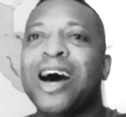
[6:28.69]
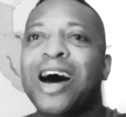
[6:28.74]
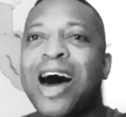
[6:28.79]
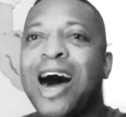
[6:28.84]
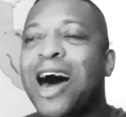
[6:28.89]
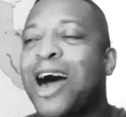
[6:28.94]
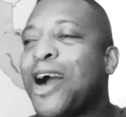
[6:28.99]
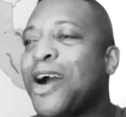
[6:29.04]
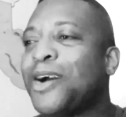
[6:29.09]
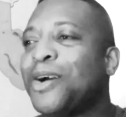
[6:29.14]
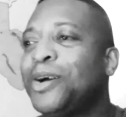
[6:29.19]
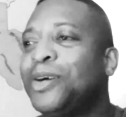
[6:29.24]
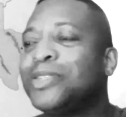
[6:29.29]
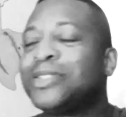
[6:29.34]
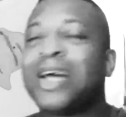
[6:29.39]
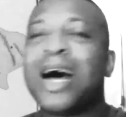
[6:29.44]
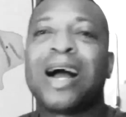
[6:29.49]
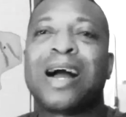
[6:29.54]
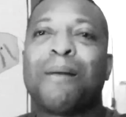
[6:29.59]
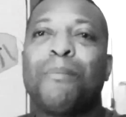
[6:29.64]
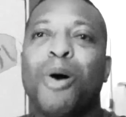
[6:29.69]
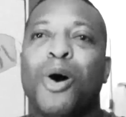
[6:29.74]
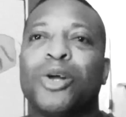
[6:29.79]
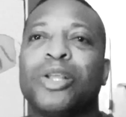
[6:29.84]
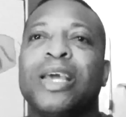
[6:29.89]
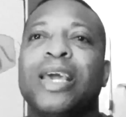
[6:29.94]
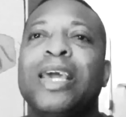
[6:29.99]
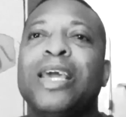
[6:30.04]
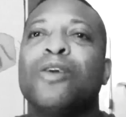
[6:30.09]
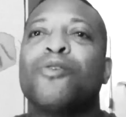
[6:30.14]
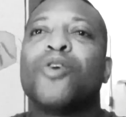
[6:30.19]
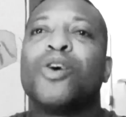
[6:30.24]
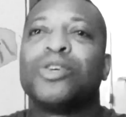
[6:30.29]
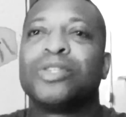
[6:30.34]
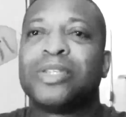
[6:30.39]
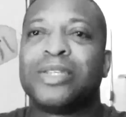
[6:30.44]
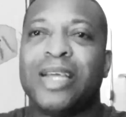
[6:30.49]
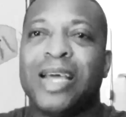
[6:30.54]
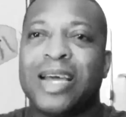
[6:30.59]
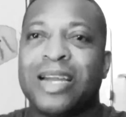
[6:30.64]
Or talk about
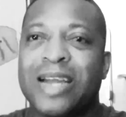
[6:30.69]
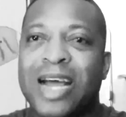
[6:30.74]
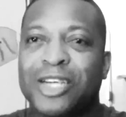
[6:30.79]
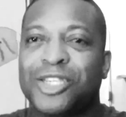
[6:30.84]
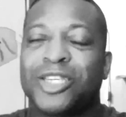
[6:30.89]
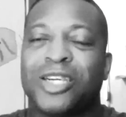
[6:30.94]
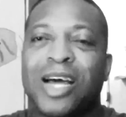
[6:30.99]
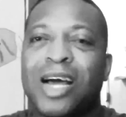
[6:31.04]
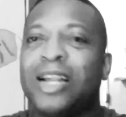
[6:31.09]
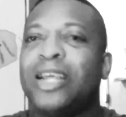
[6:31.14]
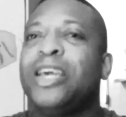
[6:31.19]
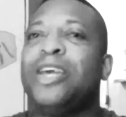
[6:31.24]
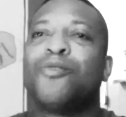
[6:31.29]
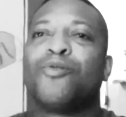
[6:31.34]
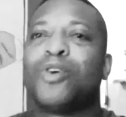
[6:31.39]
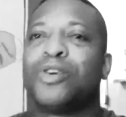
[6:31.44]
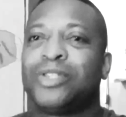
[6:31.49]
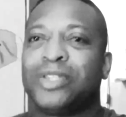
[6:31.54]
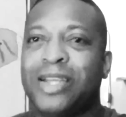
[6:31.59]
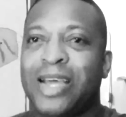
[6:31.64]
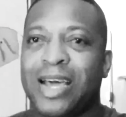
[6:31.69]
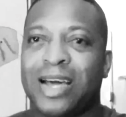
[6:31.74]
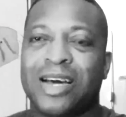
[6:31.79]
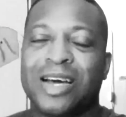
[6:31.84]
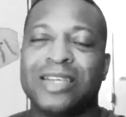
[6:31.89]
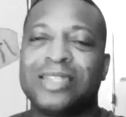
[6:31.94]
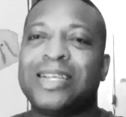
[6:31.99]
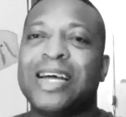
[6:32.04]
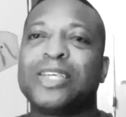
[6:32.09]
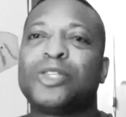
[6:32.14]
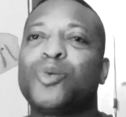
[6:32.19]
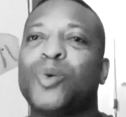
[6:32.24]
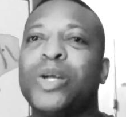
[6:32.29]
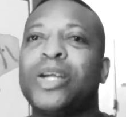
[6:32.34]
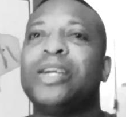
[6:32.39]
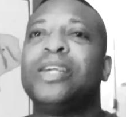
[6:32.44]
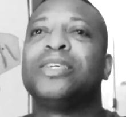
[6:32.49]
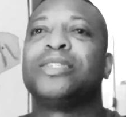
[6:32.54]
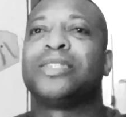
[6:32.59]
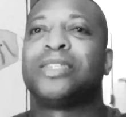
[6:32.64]
Heroes Day, National Heroes Day, because that's what
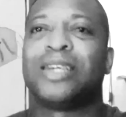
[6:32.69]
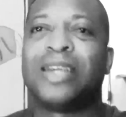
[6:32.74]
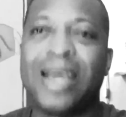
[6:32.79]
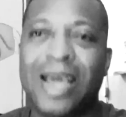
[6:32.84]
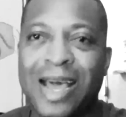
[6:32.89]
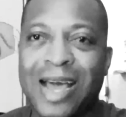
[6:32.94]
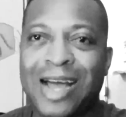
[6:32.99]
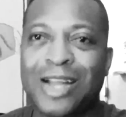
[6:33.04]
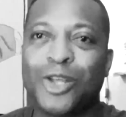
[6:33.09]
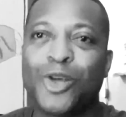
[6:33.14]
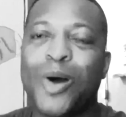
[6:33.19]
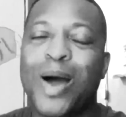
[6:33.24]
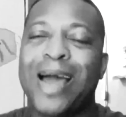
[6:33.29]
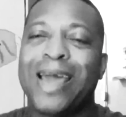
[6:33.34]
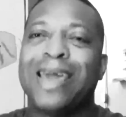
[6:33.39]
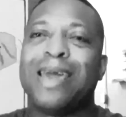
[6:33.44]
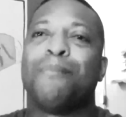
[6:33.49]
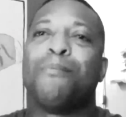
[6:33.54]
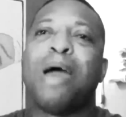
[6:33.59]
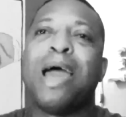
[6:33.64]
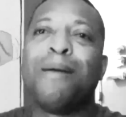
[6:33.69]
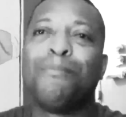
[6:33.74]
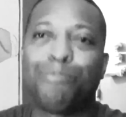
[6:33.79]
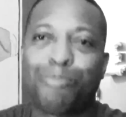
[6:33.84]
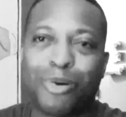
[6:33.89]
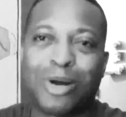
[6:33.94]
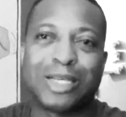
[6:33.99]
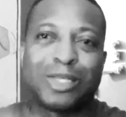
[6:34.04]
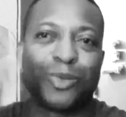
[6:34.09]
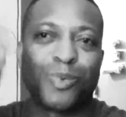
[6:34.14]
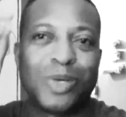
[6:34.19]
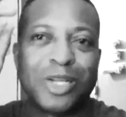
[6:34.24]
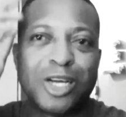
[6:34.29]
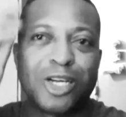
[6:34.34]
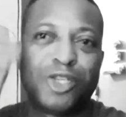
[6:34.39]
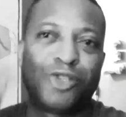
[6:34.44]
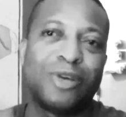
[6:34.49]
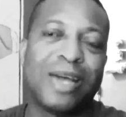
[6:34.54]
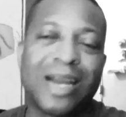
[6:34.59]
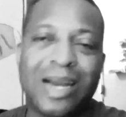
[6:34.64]
it is today. And you are impressed with
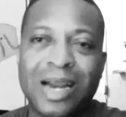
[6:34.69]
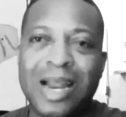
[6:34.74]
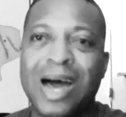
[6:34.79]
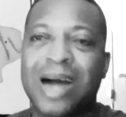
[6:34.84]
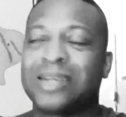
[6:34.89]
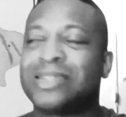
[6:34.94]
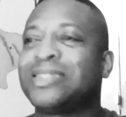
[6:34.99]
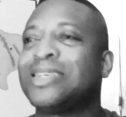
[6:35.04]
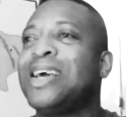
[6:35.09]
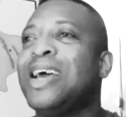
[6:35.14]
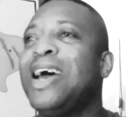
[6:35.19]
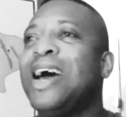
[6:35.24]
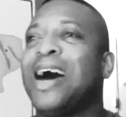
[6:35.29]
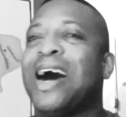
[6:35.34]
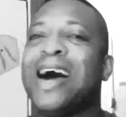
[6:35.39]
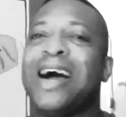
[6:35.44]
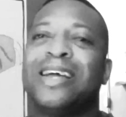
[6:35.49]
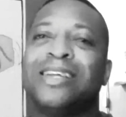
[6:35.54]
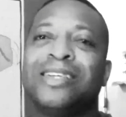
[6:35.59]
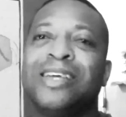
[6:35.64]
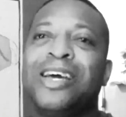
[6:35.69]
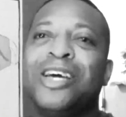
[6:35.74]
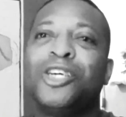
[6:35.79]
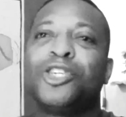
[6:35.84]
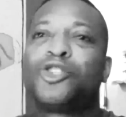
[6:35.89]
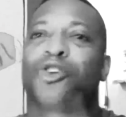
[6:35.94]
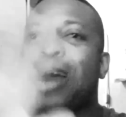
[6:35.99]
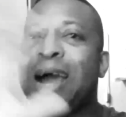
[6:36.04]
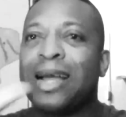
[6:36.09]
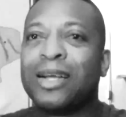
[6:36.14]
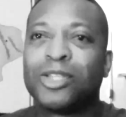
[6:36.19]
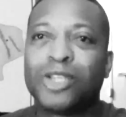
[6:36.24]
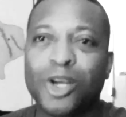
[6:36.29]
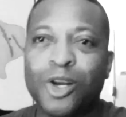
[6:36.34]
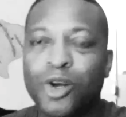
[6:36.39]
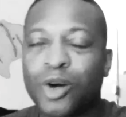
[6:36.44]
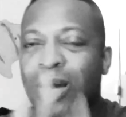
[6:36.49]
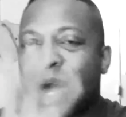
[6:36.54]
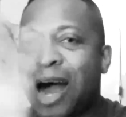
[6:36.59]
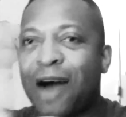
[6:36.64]
your dreadlocks and trying to
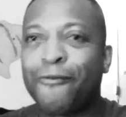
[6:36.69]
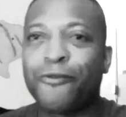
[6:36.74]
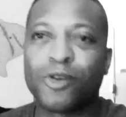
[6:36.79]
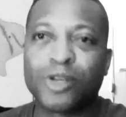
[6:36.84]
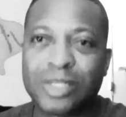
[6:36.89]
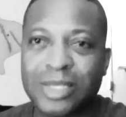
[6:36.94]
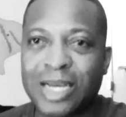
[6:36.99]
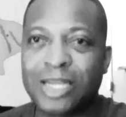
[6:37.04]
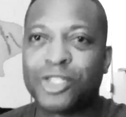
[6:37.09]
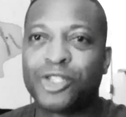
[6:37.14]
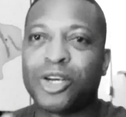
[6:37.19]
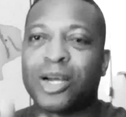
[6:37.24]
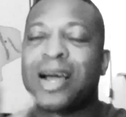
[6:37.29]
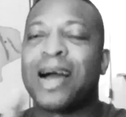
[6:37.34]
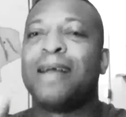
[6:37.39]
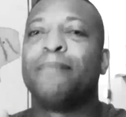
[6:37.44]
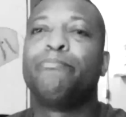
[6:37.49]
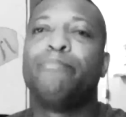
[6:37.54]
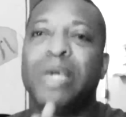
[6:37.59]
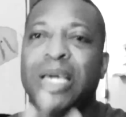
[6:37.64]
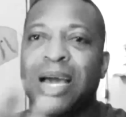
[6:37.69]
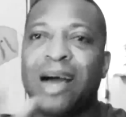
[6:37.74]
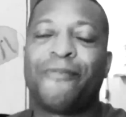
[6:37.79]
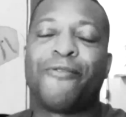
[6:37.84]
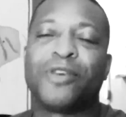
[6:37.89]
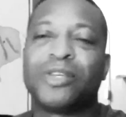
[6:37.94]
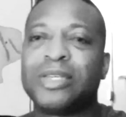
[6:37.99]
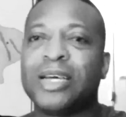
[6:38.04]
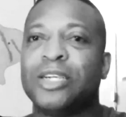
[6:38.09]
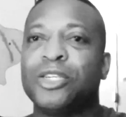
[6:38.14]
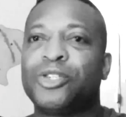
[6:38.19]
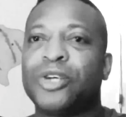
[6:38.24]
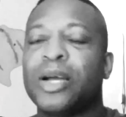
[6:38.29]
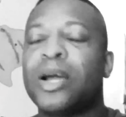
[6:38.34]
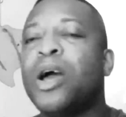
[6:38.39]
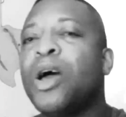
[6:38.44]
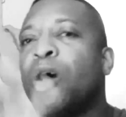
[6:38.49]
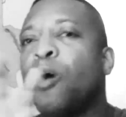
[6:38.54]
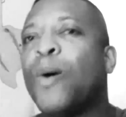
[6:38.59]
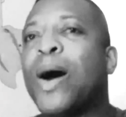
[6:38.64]
look Afrocentric and be Afrocentric.
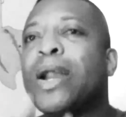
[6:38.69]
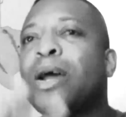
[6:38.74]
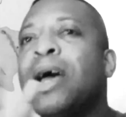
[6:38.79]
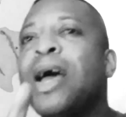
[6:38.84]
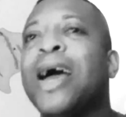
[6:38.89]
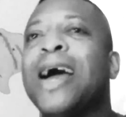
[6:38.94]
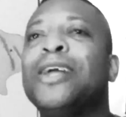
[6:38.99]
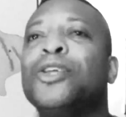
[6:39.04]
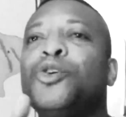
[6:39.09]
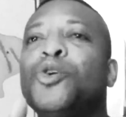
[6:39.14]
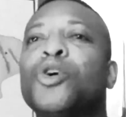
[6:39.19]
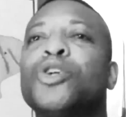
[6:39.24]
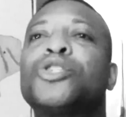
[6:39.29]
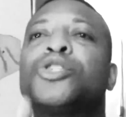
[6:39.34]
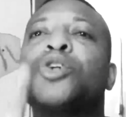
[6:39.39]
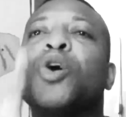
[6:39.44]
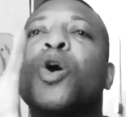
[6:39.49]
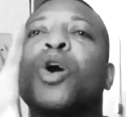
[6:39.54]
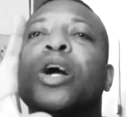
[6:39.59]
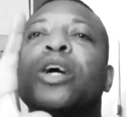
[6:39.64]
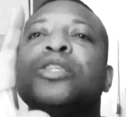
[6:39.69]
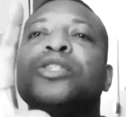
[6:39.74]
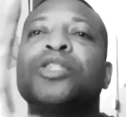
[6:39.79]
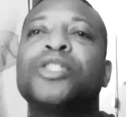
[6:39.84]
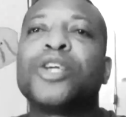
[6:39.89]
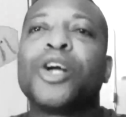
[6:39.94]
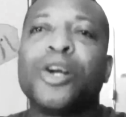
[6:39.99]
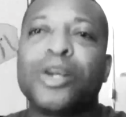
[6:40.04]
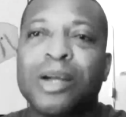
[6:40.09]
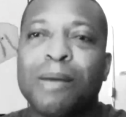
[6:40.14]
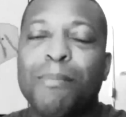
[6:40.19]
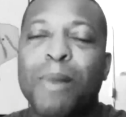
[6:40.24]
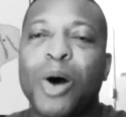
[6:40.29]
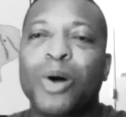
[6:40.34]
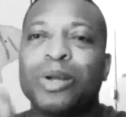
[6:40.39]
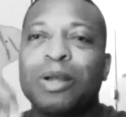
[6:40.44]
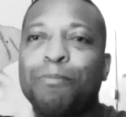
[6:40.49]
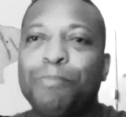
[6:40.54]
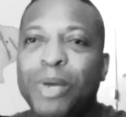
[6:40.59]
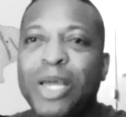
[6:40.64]
Why, and you're so concerned
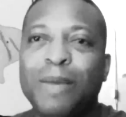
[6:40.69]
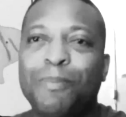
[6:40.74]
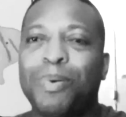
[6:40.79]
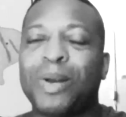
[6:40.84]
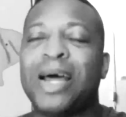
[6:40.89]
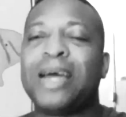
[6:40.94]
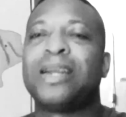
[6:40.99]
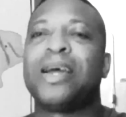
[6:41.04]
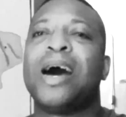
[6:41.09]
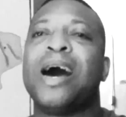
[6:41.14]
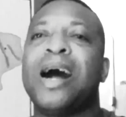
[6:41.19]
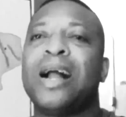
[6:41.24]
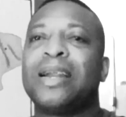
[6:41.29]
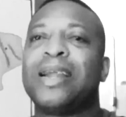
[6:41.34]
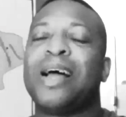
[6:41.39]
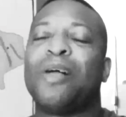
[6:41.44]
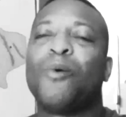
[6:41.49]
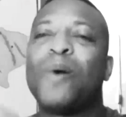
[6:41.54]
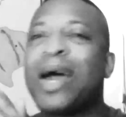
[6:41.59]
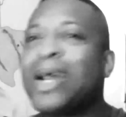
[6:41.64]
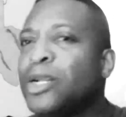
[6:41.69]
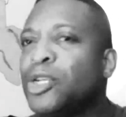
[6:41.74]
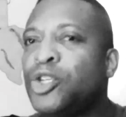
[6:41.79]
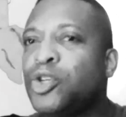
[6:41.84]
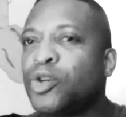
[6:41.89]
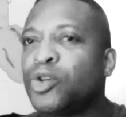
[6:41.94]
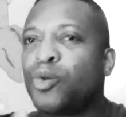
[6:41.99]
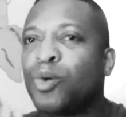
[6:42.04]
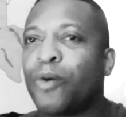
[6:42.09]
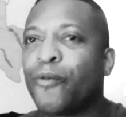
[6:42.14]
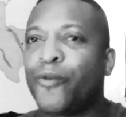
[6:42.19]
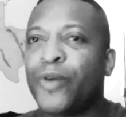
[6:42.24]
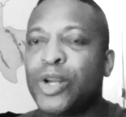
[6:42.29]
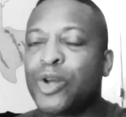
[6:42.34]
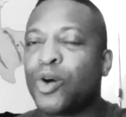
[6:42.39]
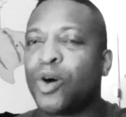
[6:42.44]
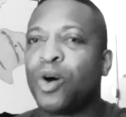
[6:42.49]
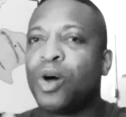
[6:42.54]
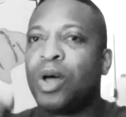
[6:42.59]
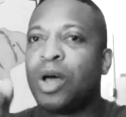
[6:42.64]
about the people and all that. Why didn't you do a
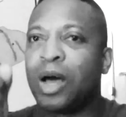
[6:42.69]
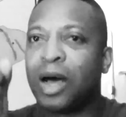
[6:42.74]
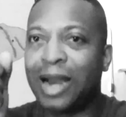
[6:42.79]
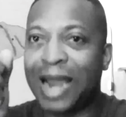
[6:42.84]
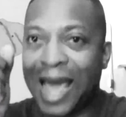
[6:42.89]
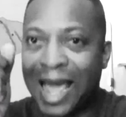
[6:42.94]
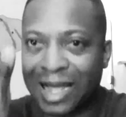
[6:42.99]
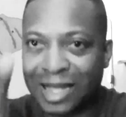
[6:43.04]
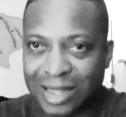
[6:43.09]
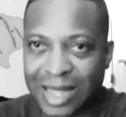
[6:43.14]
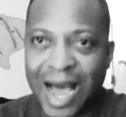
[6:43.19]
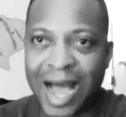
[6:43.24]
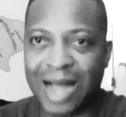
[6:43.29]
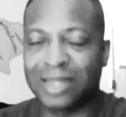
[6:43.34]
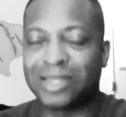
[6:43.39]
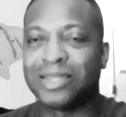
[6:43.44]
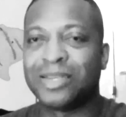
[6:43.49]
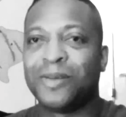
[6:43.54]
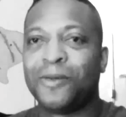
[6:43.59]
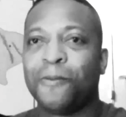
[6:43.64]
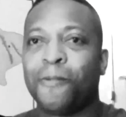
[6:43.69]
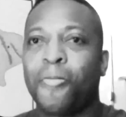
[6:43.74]
video like that?